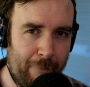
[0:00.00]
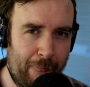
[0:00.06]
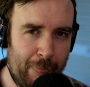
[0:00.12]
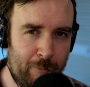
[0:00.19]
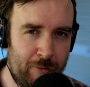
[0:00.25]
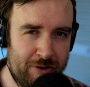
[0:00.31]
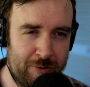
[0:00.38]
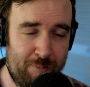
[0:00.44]

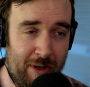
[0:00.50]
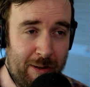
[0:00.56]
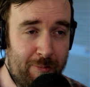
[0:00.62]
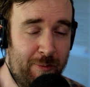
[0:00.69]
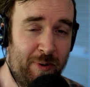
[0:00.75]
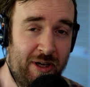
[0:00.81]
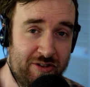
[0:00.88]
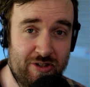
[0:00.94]
Which
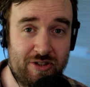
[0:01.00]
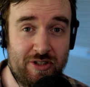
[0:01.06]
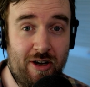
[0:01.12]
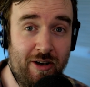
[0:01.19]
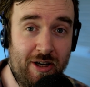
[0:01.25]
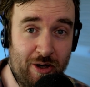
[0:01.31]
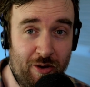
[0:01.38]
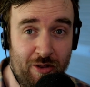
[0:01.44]
maybe paints a
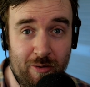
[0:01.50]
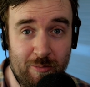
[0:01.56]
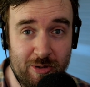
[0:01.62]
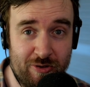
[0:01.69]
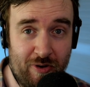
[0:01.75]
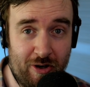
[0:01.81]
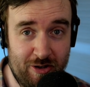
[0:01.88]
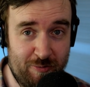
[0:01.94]
target on them as
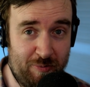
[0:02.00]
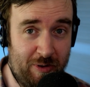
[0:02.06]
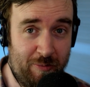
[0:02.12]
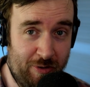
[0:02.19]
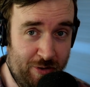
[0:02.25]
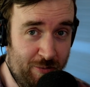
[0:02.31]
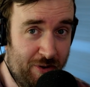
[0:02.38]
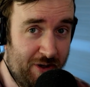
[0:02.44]
far as
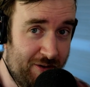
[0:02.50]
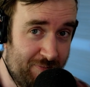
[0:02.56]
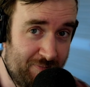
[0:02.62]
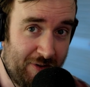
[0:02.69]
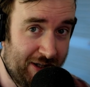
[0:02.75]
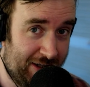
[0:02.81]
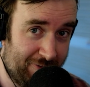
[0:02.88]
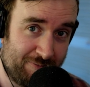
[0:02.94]
people who want
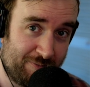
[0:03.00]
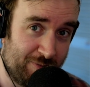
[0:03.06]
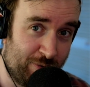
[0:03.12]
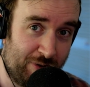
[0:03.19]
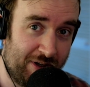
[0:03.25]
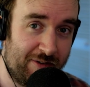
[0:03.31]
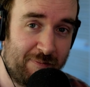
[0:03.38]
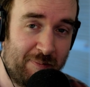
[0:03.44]
to like
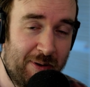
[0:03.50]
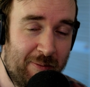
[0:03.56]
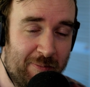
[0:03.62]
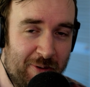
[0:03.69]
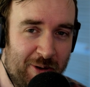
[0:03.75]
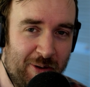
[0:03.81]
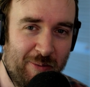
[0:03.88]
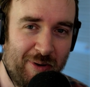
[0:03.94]
grief
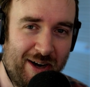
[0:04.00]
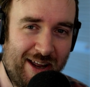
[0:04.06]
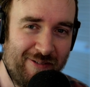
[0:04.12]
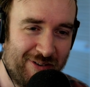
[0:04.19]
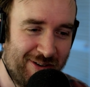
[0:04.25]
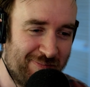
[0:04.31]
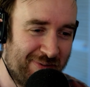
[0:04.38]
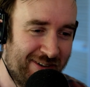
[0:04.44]
people or
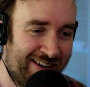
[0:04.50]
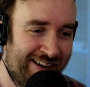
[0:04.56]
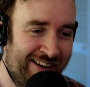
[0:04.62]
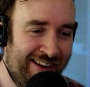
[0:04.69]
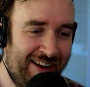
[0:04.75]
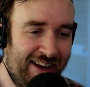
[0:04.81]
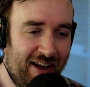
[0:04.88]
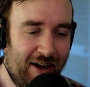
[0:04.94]
whatever. But
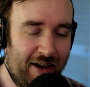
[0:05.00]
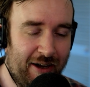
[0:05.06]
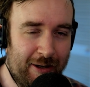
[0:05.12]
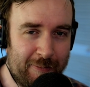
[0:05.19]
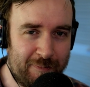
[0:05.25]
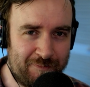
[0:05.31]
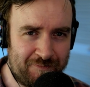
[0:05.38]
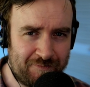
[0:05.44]

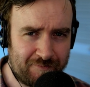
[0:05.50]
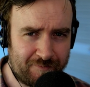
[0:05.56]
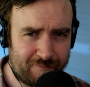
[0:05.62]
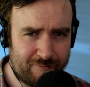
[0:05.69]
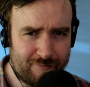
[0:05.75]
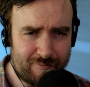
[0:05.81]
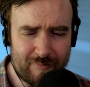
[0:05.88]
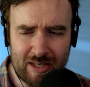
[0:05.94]

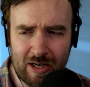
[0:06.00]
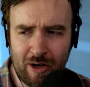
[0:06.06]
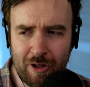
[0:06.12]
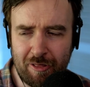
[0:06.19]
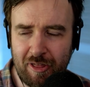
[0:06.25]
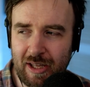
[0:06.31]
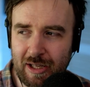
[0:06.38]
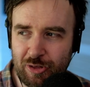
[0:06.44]
I
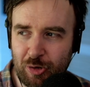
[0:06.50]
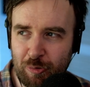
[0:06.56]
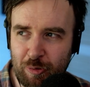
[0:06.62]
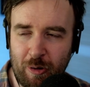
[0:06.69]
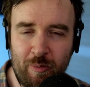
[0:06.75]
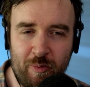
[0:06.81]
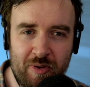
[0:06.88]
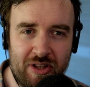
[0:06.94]
think the
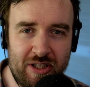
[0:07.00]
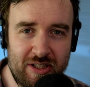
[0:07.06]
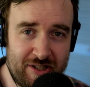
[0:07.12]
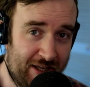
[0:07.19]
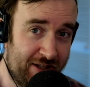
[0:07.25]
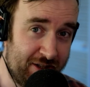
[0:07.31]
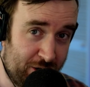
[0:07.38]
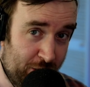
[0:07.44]
problem with the
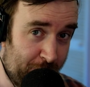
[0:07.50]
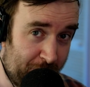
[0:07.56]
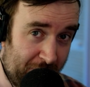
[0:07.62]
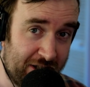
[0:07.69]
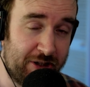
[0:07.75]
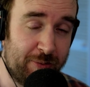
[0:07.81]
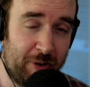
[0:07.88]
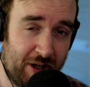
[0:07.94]
tentacle
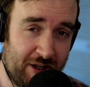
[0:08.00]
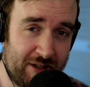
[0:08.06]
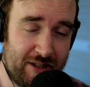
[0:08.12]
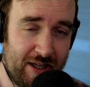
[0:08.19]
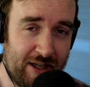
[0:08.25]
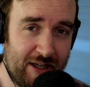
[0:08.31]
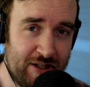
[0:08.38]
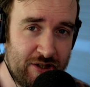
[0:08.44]
placement
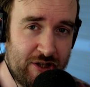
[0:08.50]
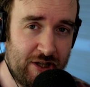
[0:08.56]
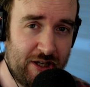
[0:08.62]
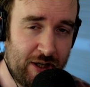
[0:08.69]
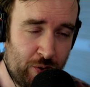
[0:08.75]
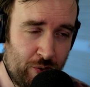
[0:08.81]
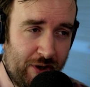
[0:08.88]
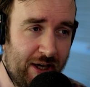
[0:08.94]
idea is that
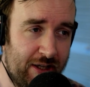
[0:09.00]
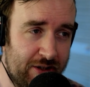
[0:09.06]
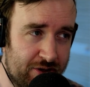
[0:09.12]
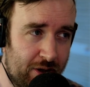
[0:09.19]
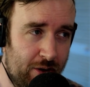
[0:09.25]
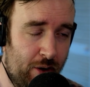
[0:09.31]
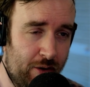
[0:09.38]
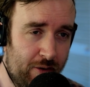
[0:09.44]
it creates
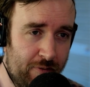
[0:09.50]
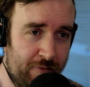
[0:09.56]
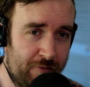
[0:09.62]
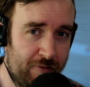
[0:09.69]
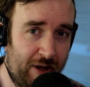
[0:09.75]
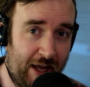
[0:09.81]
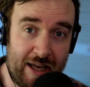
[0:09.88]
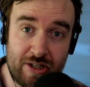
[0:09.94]
a lot
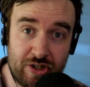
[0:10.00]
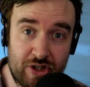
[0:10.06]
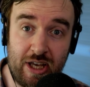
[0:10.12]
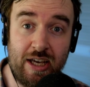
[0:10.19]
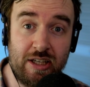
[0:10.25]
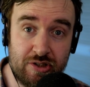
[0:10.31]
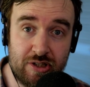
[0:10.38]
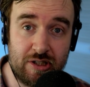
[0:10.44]
of edge
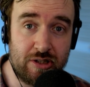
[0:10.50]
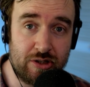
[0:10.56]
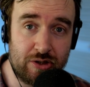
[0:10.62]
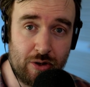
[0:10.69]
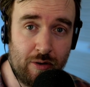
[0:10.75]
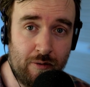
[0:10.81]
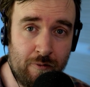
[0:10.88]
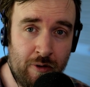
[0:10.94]
cases
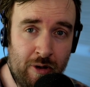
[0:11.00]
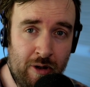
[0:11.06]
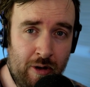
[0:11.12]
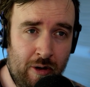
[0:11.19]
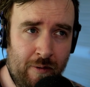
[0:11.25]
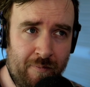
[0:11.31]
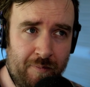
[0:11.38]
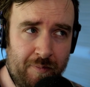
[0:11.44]
of
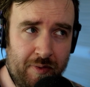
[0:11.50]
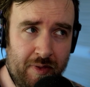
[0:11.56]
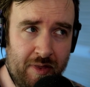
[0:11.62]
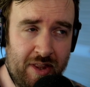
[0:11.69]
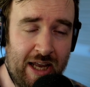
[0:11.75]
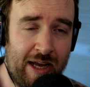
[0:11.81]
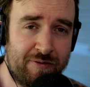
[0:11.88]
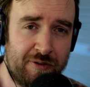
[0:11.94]

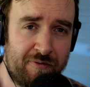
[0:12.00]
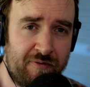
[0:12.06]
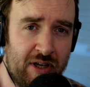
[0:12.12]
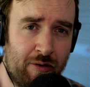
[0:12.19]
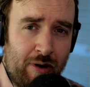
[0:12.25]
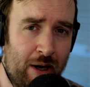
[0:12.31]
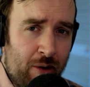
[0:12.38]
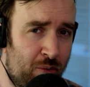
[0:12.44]
they have to
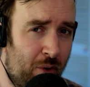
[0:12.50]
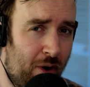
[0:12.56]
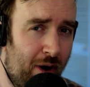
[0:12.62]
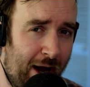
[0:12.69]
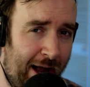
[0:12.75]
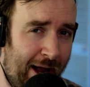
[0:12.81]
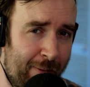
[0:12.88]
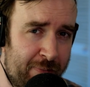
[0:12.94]
figure out what
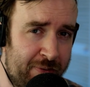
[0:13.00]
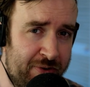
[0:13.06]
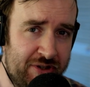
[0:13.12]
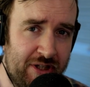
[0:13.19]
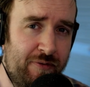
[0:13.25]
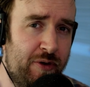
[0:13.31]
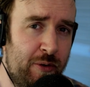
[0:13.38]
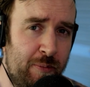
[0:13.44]
happens
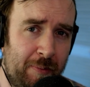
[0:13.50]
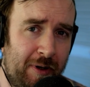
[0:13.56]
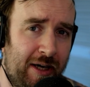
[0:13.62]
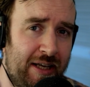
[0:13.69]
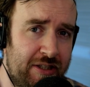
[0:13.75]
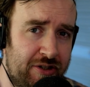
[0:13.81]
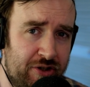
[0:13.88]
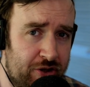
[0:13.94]
if you
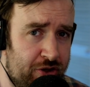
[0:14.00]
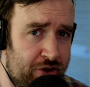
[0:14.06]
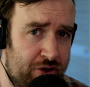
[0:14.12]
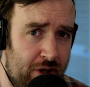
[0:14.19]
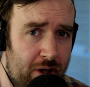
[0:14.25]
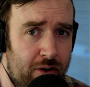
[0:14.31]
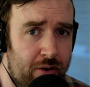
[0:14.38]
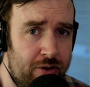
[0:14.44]
place a
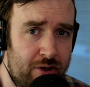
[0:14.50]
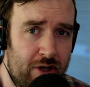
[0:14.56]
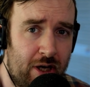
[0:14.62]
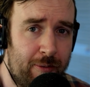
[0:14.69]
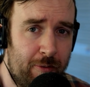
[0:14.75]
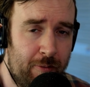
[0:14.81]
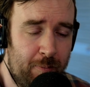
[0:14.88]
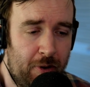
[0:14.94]
certain
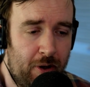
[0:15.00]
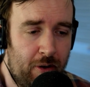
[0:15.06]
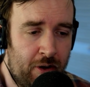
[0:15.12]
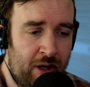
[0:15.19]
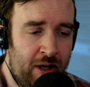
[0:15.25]
type of block.